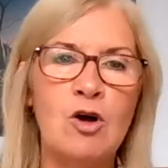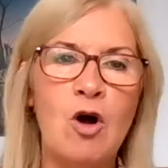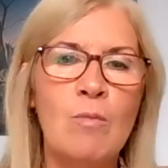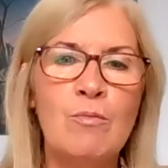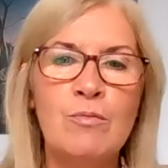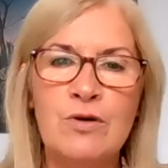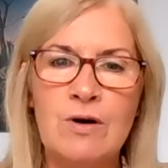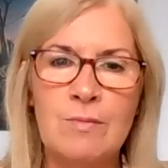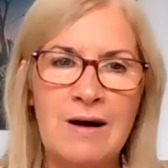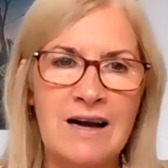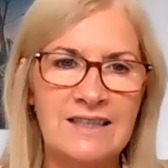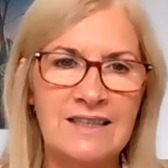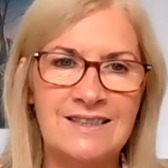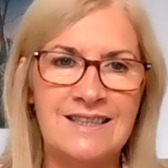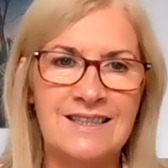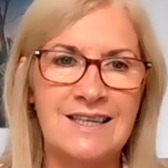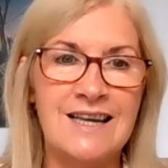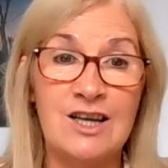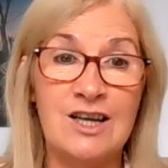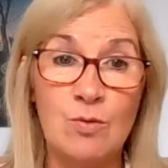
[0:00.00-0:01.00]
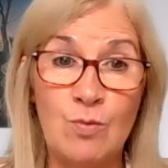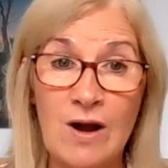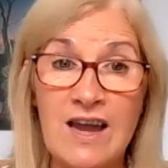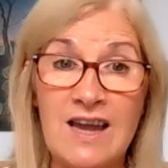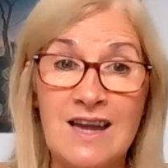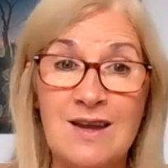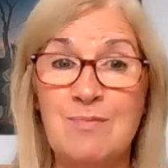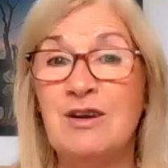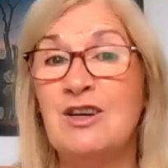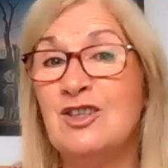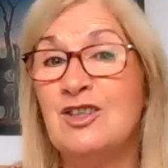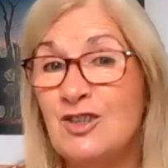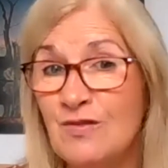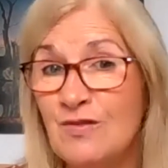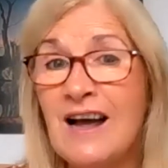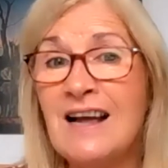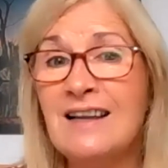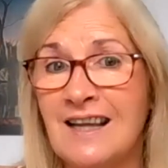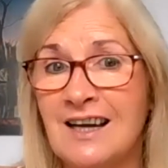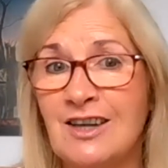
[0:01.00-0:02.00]
compromised in any way because you've
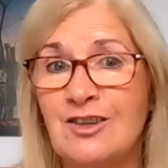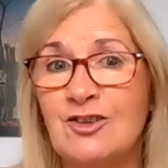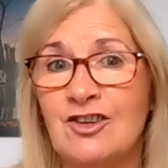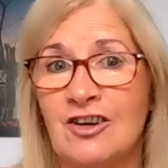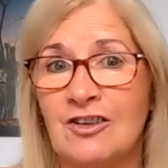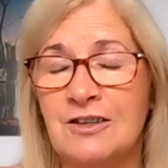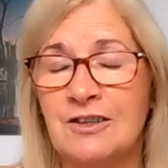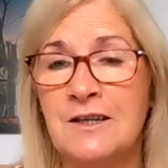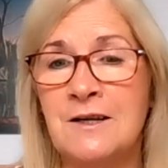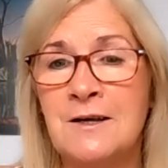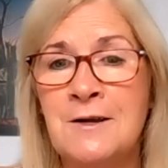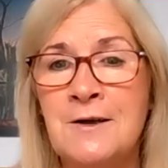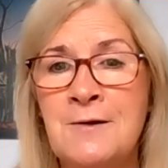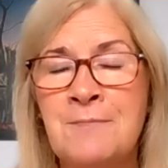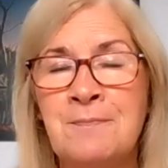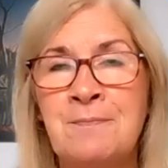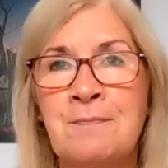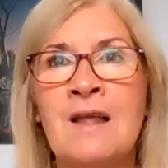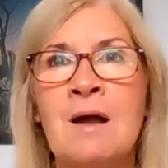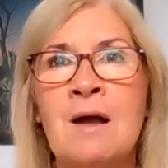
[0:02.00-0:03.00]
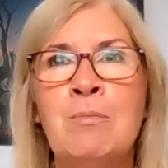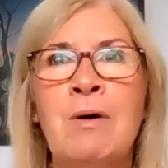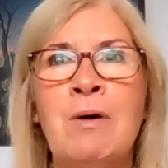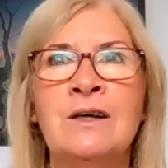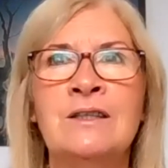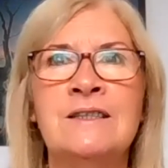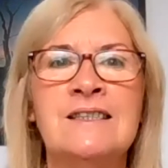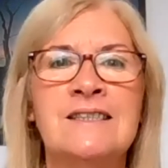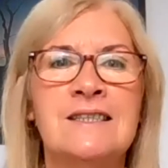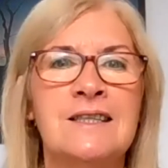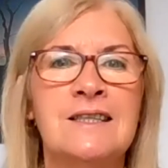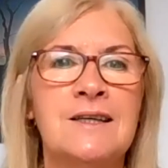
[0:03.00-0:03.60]
had that drug, but